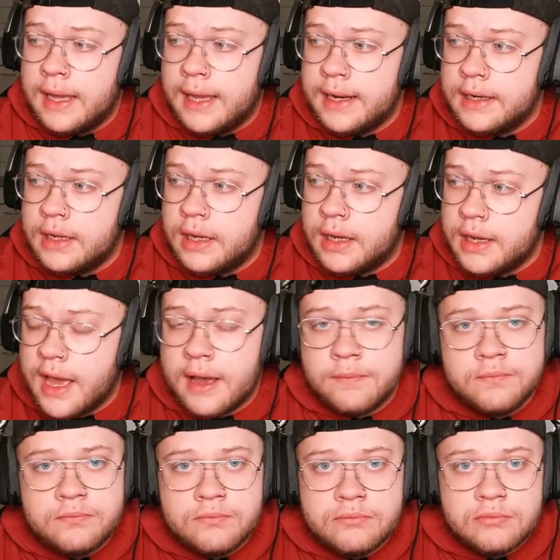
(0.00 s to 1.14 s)
And uh,
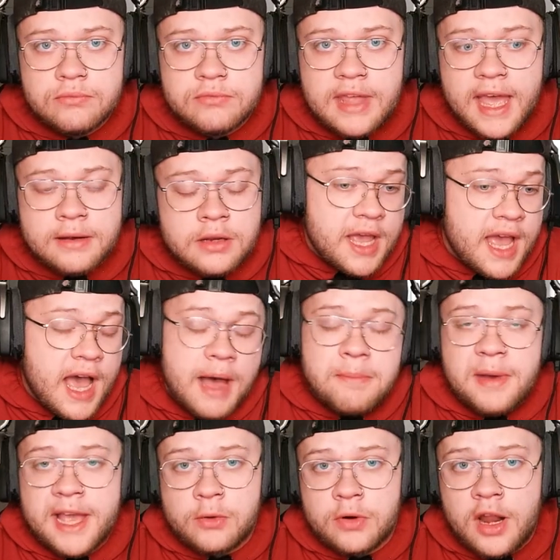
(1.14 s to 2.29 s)
yeah, that. But yeah, I'm
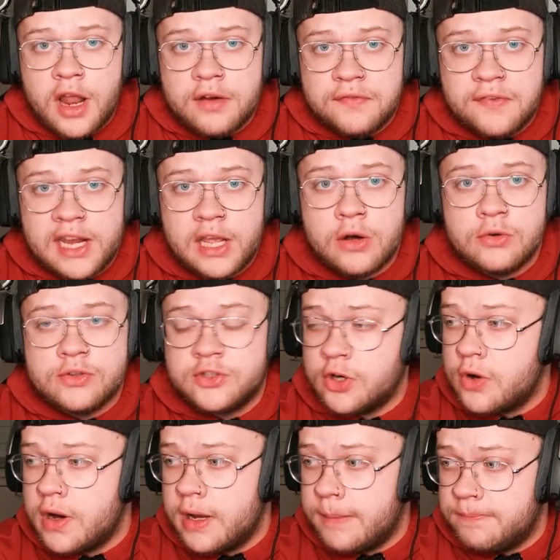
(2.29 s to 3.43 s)
back with another video.
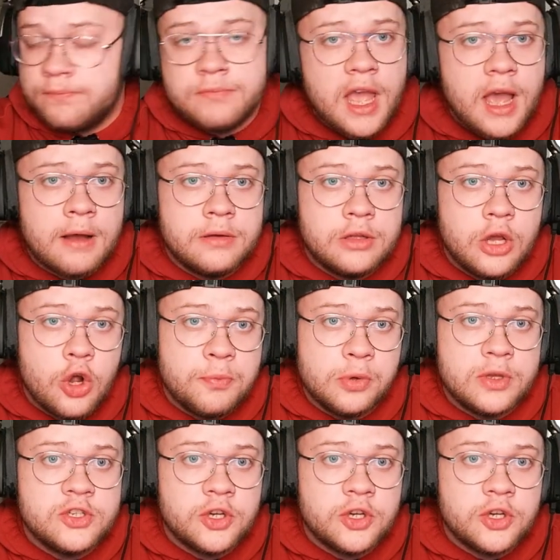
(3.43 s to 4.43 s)
So, uh, yeah, hope you